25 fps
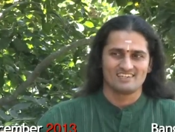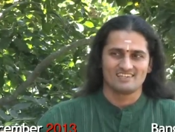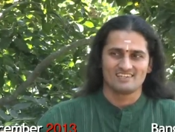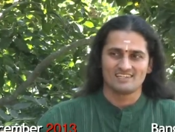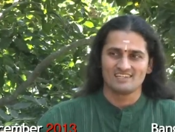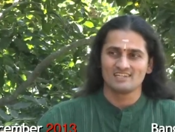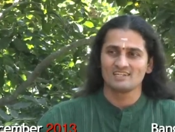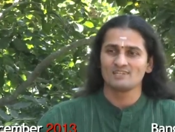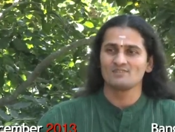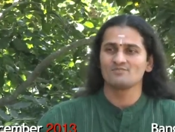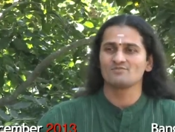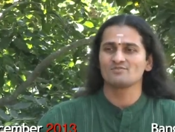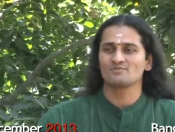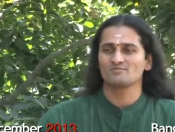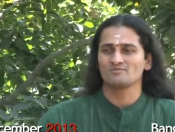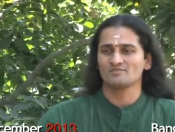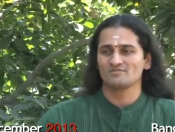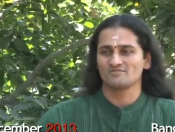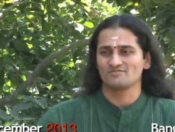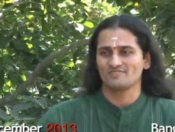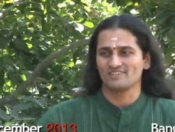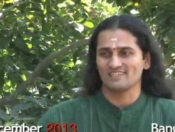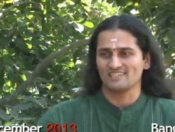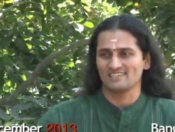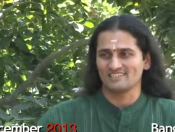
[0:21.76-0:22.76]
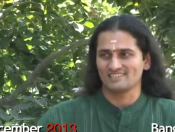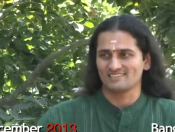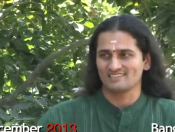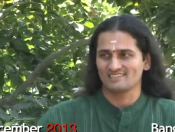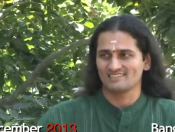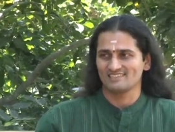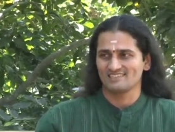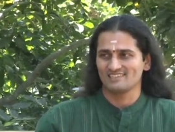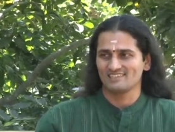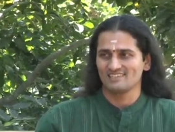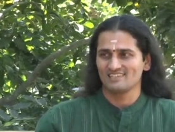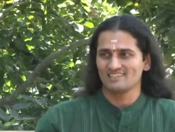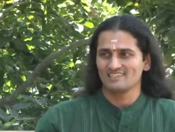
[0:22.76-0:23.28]
Learn from the failure.
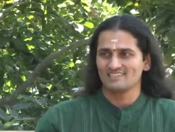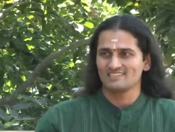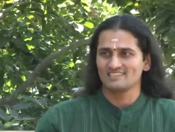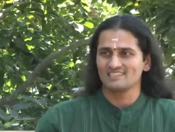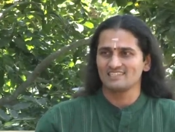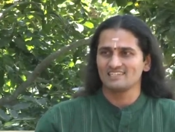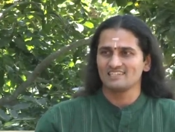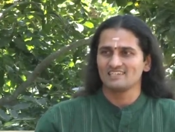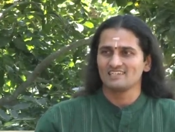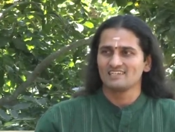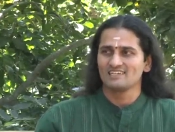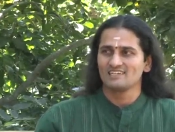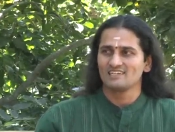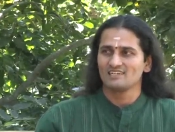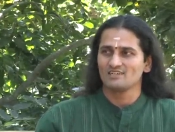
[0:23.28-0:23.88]
See,